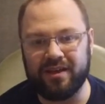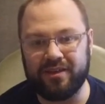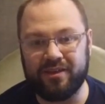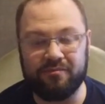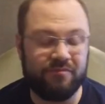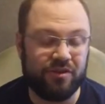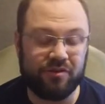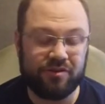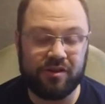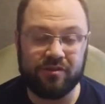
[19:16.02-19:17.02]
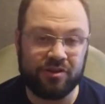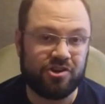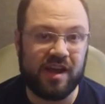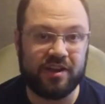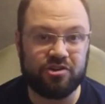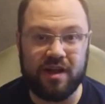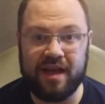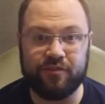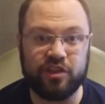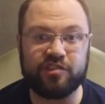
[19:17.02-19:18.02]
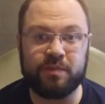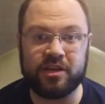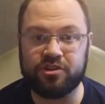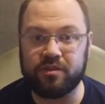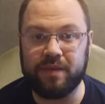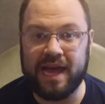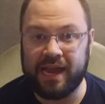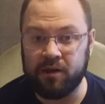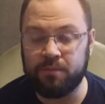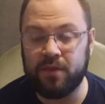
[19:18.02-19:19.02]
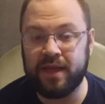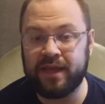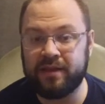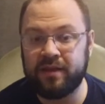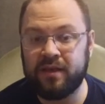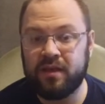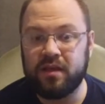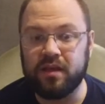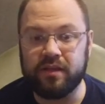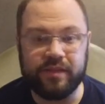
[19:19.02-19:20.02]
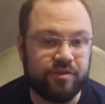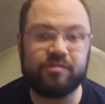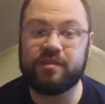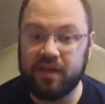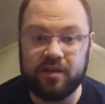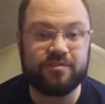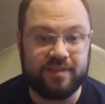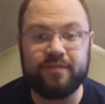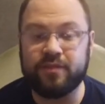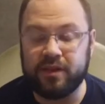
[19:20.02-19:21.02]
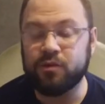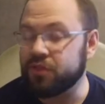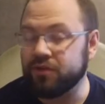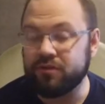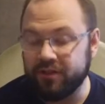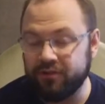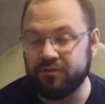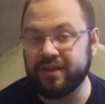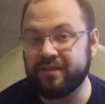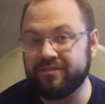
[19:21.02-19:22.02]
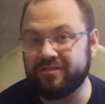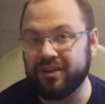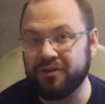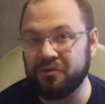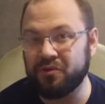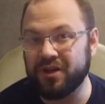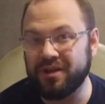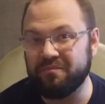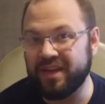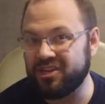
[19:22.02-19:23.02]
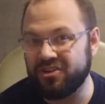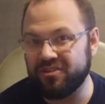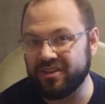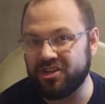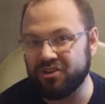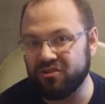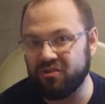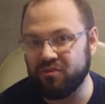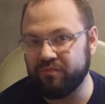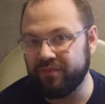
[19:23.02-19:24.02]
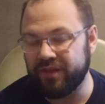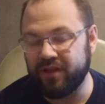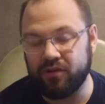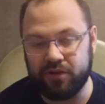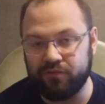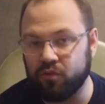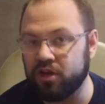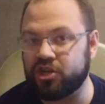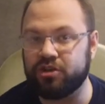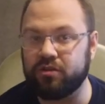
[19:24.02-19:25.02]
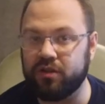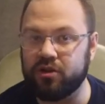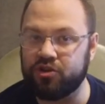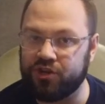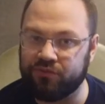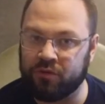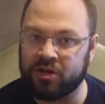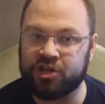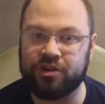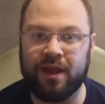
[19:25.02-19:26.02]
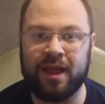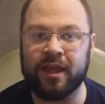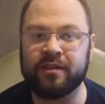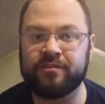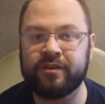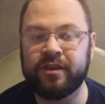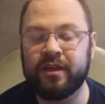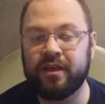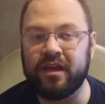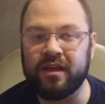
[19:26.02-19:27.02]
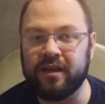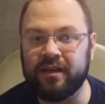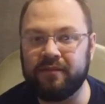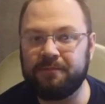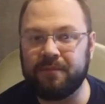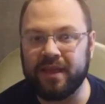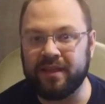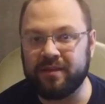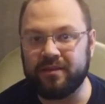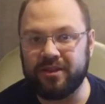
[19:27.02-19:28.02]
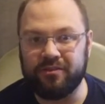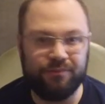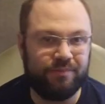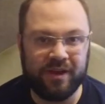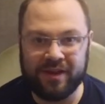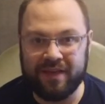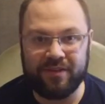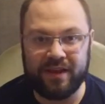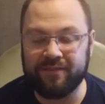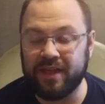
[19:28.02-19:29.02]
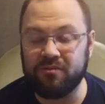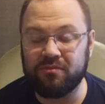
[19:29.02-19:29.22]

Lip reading: you're going to try to travel, especially by airplane. Those dogs definitely know what they're doing. So make sure that you've washed your clothes, you've washed your hands, and you don't have any of that